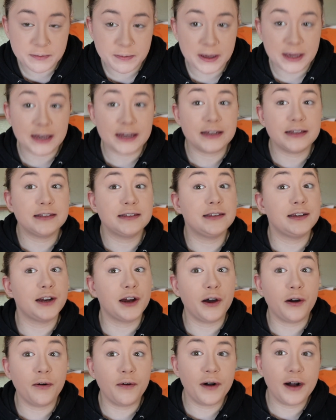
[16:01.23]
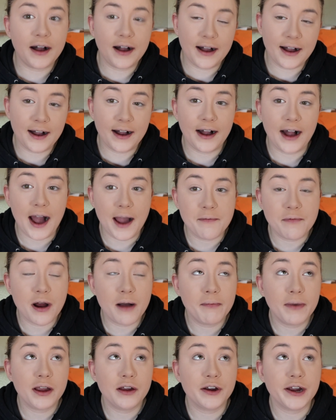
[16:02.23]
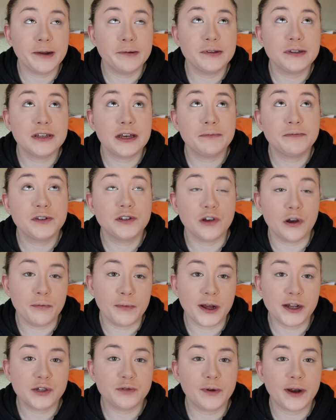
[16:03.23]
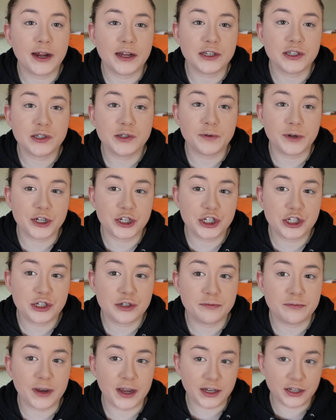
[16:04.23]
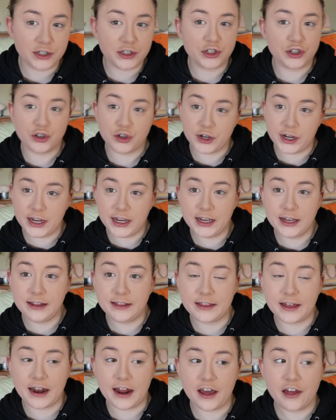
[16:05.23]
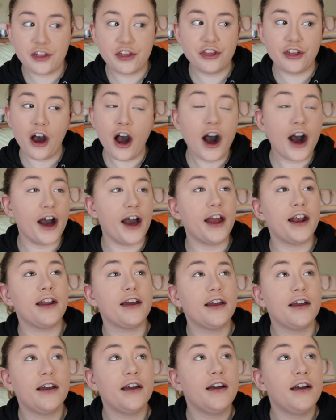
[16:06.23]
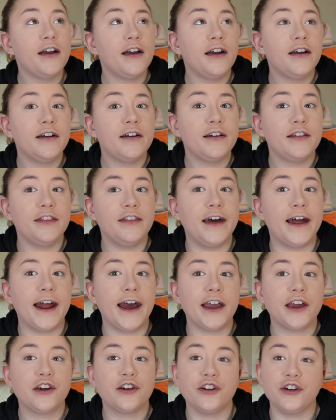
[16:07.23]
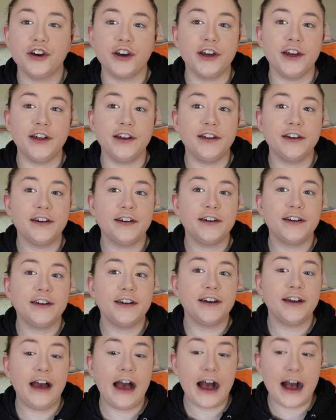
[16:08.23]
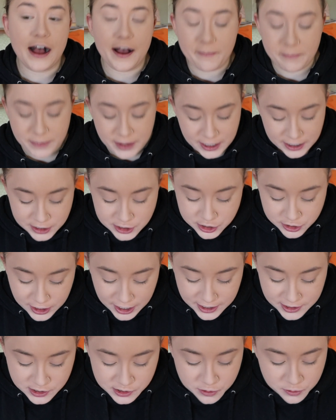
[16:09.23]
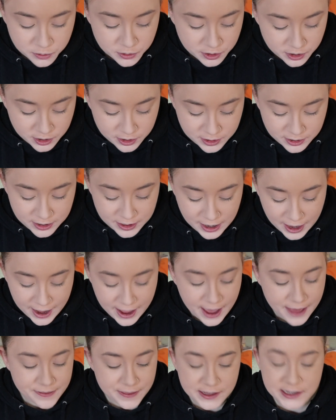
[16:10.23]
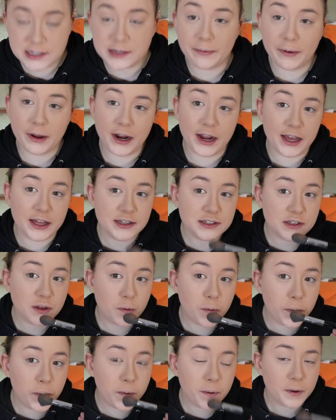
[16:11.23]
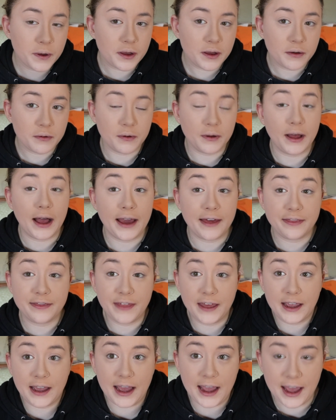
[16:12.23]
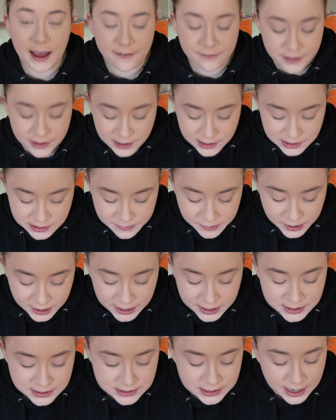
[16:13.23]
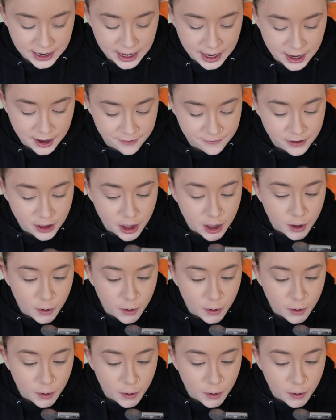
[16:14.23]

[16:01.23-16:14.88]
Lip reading: because, you know, I brought my grades up so much when I switched my degree that I thought that I could get into grad school. I had the experience. Well, I think I have the experience. I have